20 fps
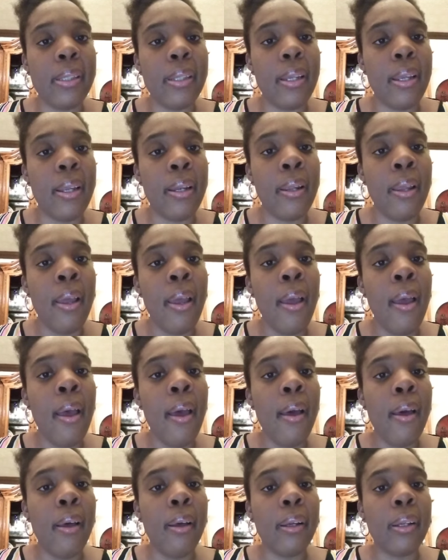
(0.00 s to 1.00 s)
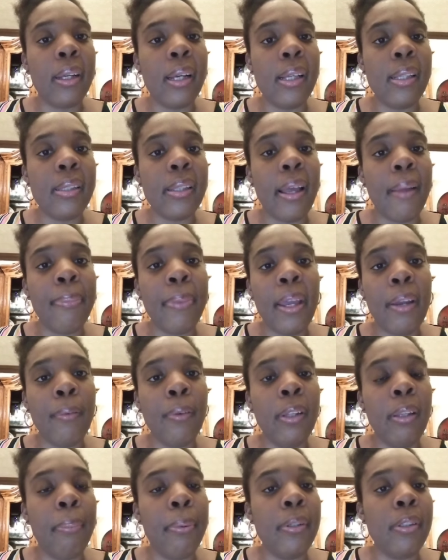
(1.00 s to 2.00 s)
mixing in, because I'm not
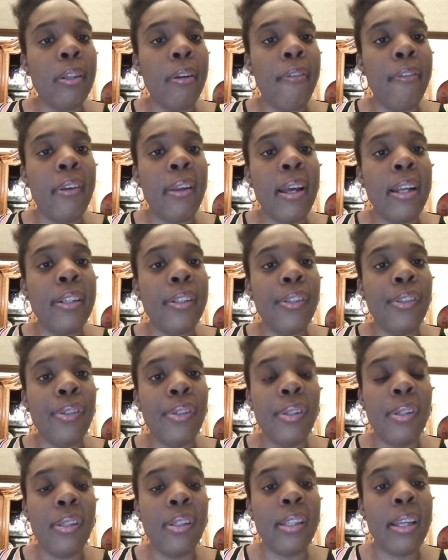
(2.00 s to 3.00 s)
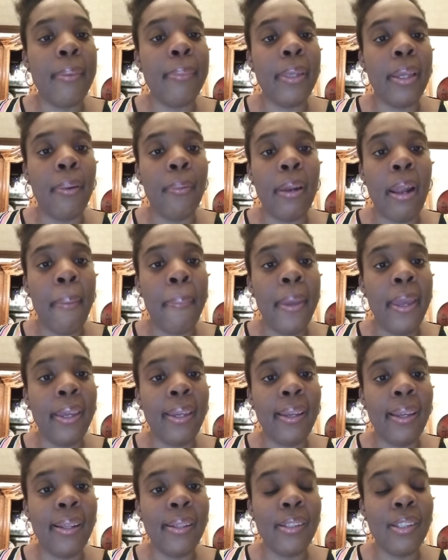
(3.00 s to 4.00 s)
really preserving it. I just use it the same day when I
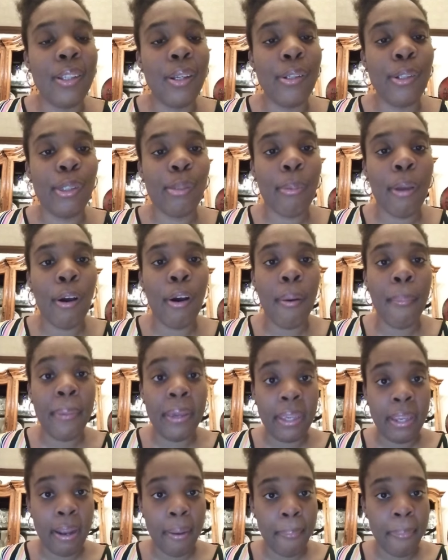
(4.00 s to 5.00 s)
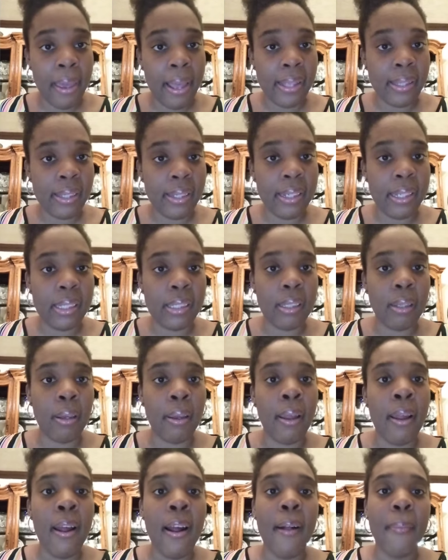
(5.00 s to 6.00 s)
make it. So it's just my homemade hair mask, and
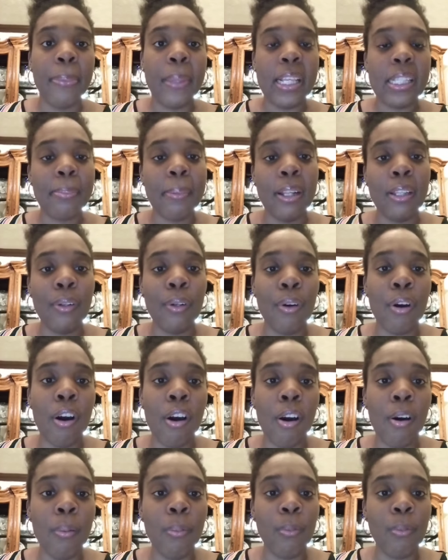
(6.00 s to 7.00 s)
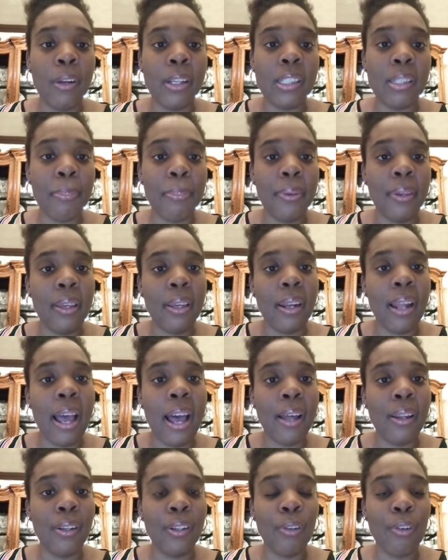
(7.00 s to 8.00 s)
that's my little home recipe on
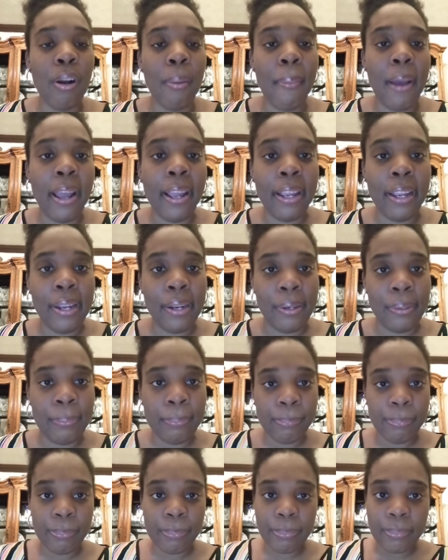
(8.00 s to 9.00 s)
how to grow my hair.